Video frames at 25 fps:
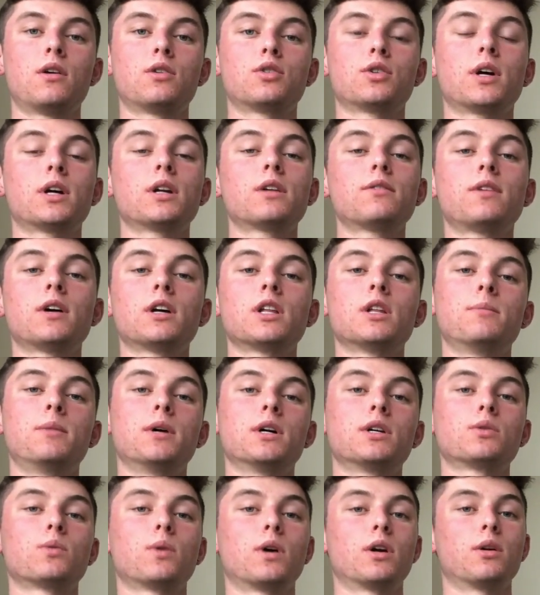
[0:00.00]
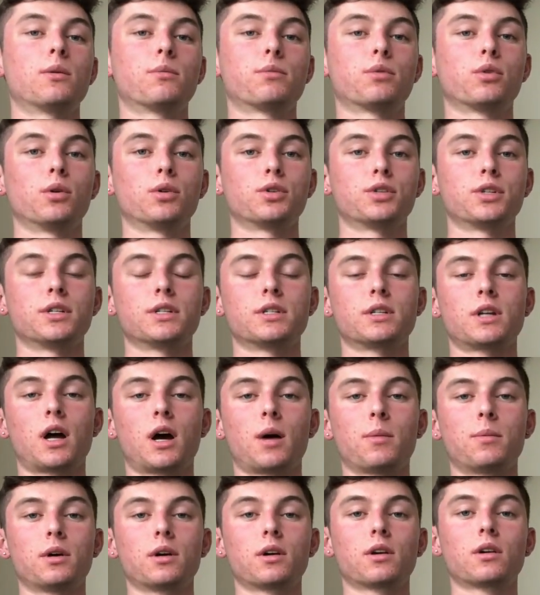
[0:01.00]
trying to find the best way to approach this
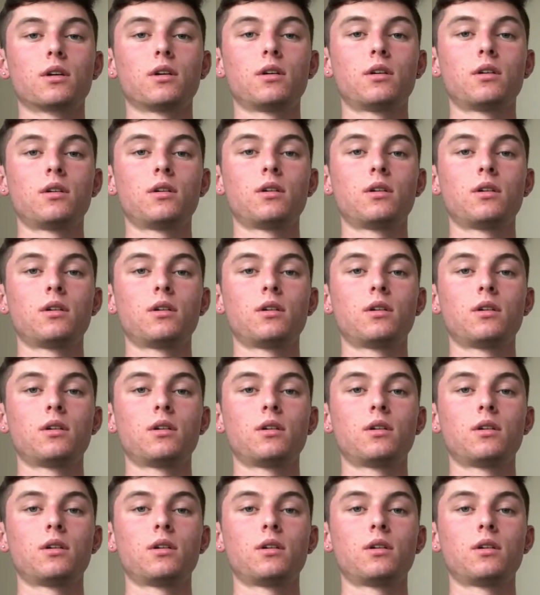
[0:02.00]
topic.